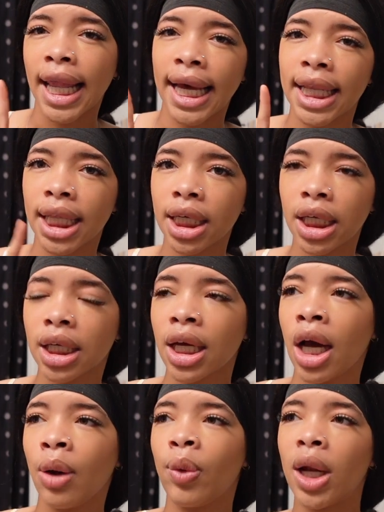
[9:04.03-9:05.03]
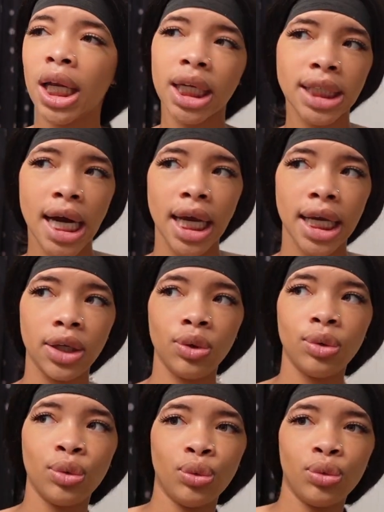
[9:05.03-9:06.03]
light look, where it look like
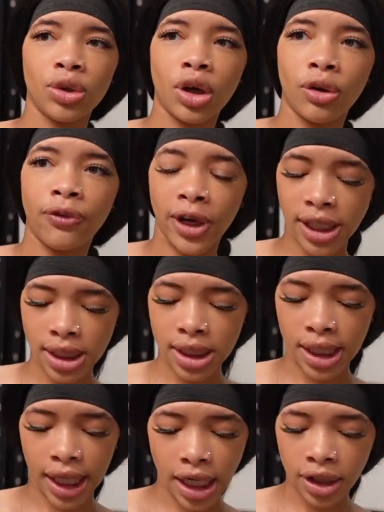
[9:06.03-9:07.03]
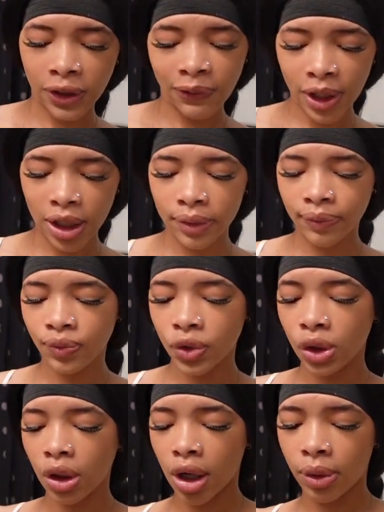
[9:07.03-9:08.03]
your face is light as fuck, and
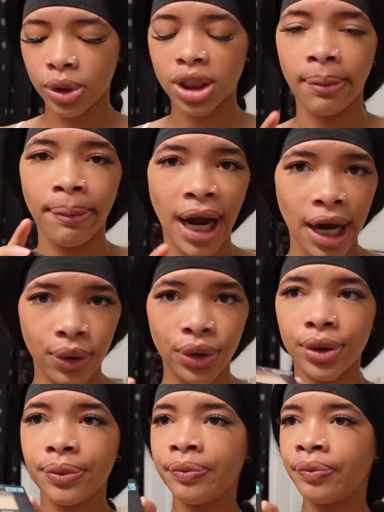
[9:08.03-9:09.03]
you go in with some powder.